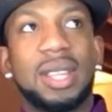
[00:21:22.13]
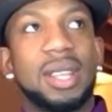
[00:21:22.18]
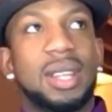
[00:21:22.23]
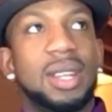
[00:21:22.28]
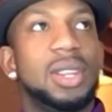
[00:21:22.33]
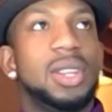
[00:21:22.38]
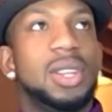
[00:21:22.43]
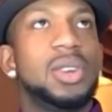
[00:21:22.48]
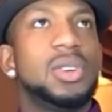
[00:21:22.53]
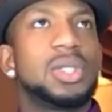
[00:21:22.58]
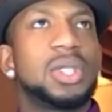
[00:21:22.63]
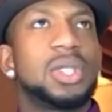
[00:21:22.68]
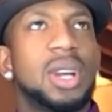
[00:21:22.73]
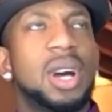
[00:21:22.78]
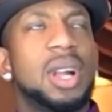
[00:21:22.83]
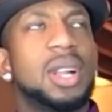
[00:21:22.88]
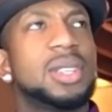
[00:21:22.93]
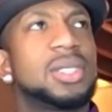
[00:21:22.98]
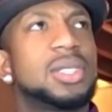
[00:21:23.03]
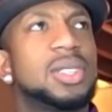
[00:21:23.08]
and the news and
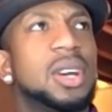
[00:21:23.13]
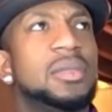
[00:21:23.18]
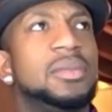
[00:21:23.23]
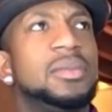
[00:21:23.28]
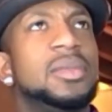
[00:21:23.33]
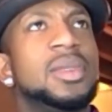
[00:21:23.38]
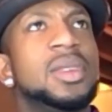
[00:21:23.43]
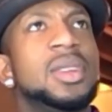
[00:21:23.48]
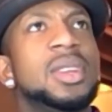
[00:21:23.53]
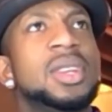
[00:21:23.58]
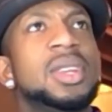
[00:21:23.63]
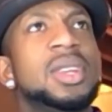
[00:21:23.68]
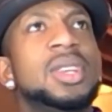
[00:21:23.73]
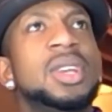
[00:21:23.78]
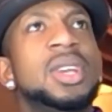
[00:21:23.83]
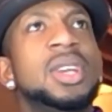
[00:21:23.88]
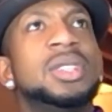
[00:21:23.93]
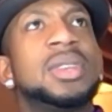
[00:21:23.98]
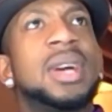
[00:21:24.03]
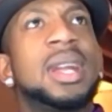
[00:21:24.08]
all this stuff.
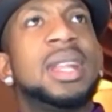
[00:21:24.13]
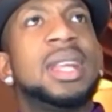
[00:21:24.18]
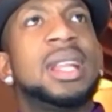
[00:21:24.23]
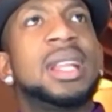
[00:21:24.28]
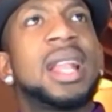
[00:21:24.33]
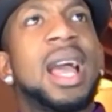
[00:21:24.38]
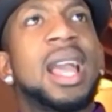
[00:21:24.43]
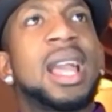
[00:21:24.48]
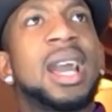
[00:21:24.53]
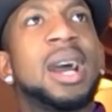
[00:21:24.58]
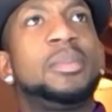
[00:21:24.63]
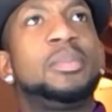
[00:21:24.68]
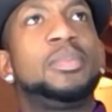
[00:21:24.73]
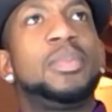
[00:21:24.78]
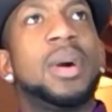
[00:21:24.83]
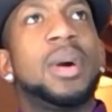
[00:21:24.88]
So I did like a